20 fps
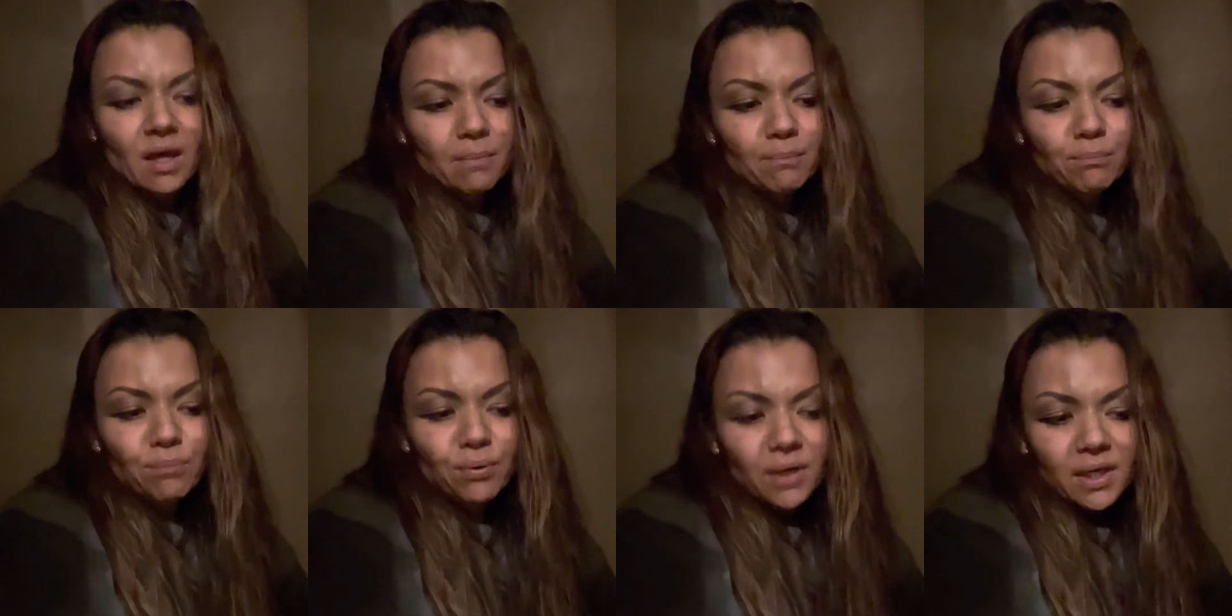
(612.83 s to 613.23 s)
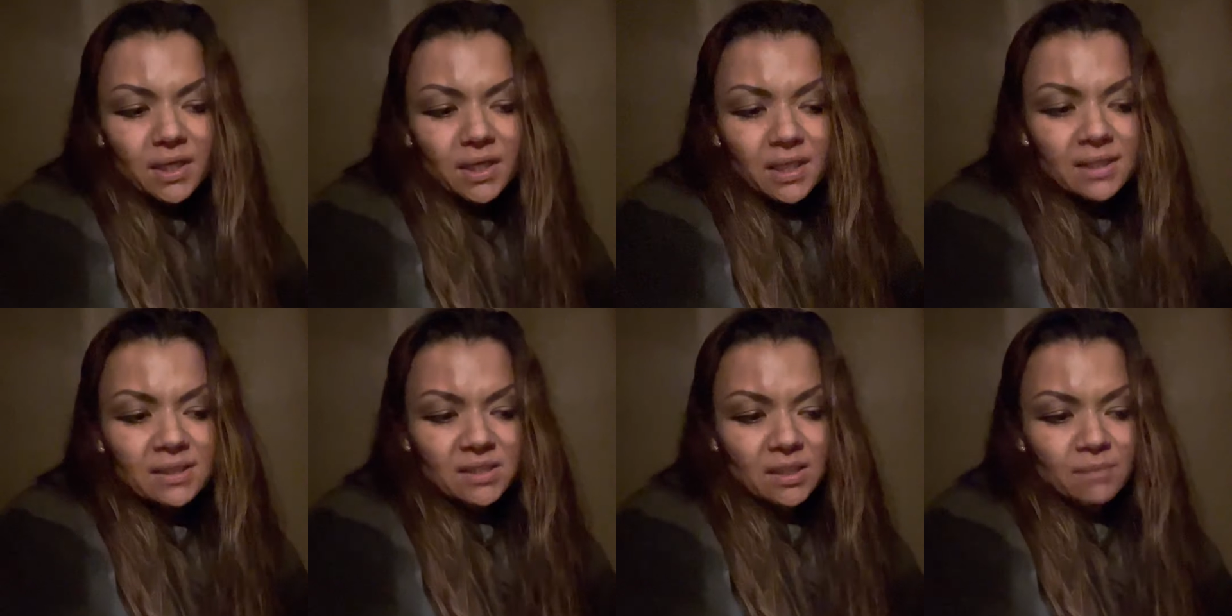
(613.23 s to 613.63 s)
Put
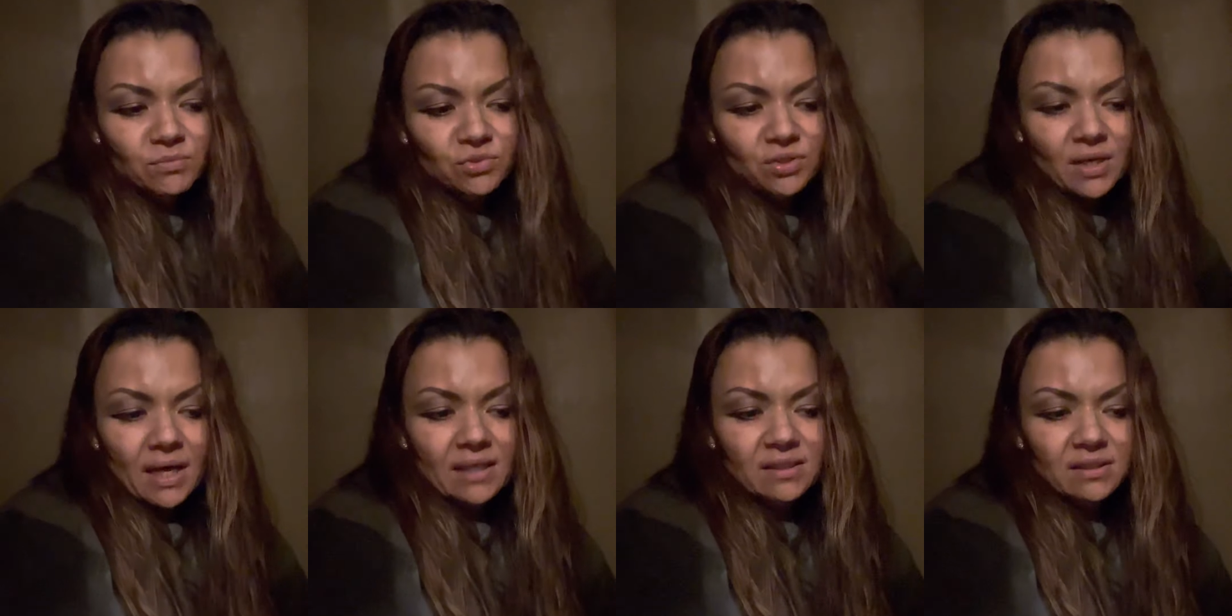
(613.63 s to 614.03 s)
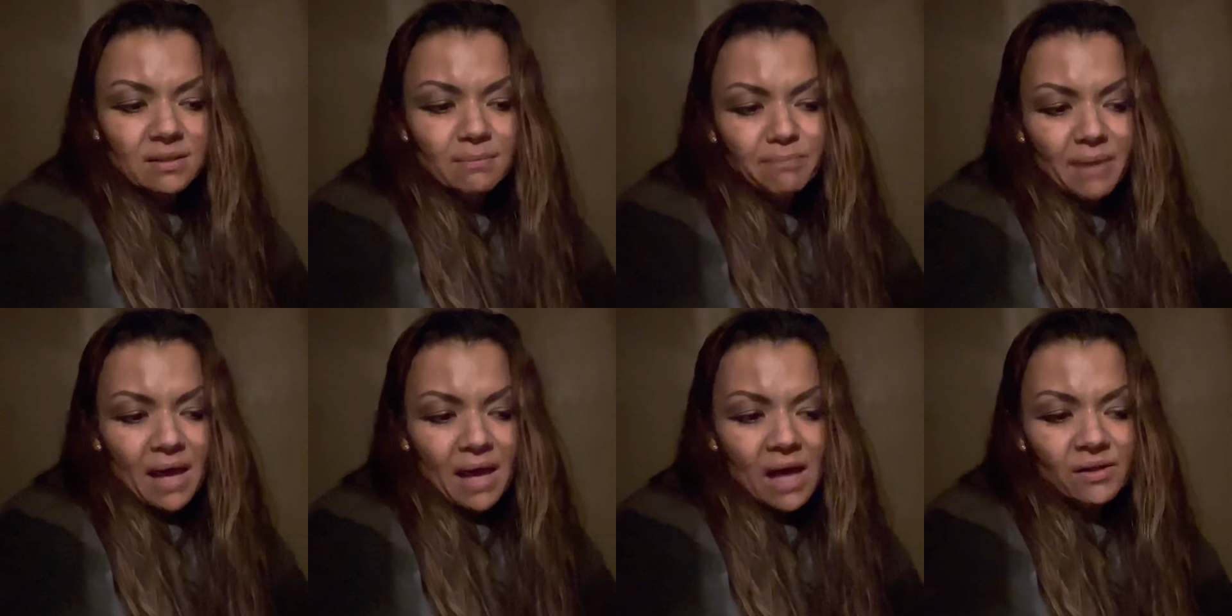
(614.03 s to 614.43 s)
in some checks and
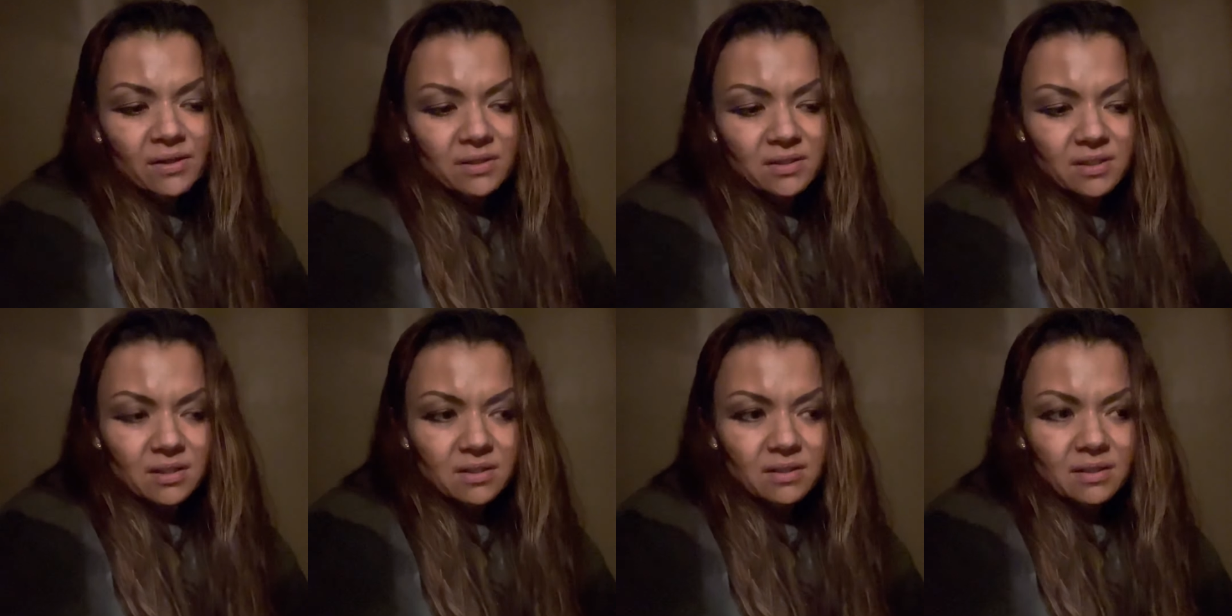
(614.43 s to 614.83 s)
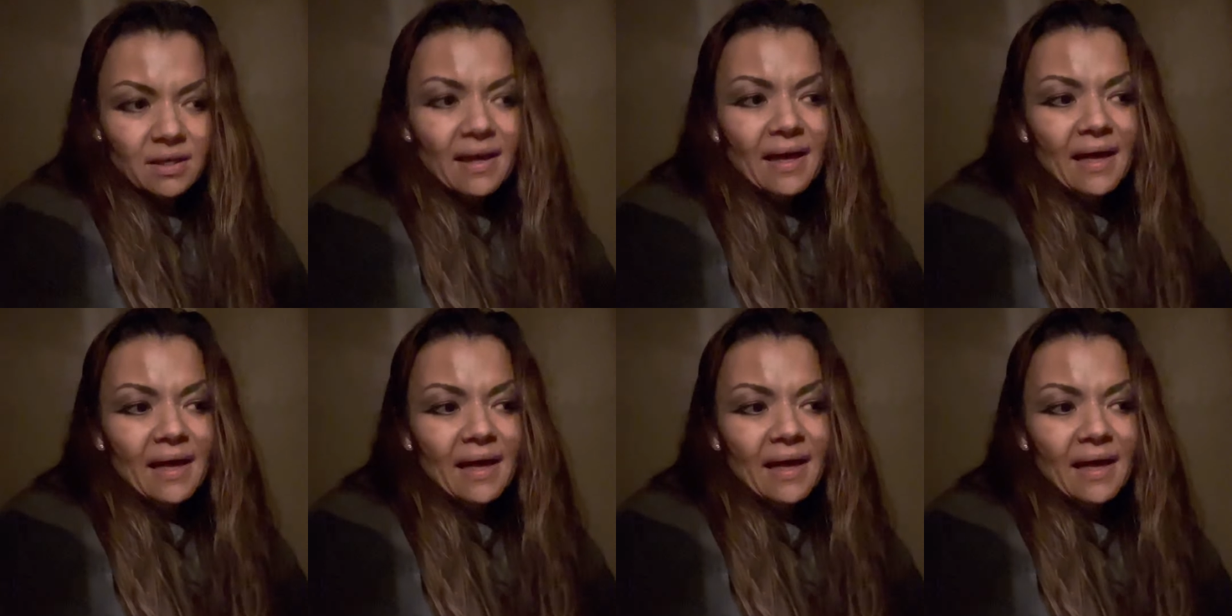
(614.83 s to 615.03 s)
balances.